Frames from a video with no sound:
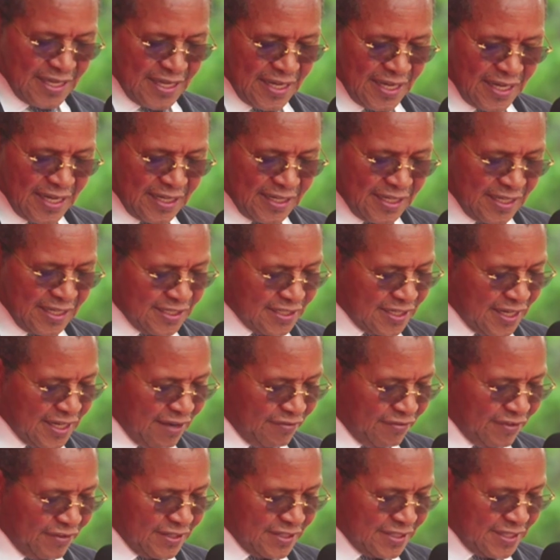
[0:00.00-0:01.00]
and has
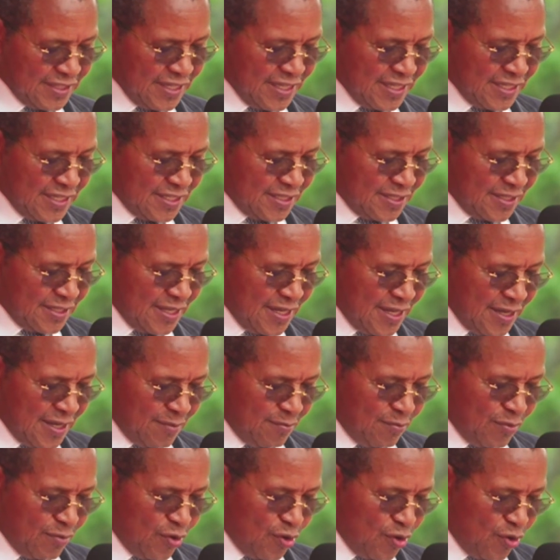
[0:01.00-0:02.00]
covered 6
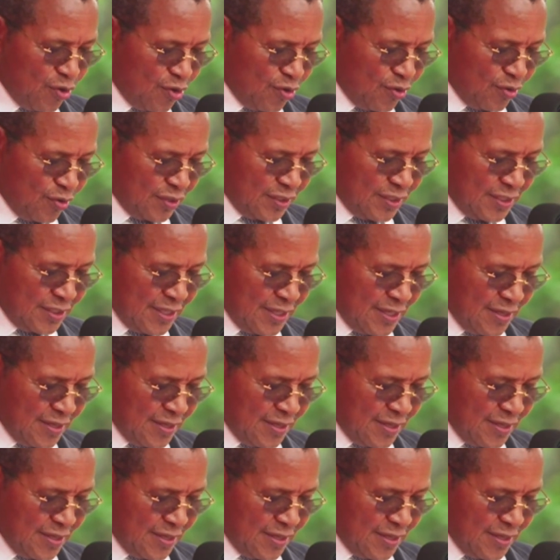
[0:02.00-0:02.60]
broad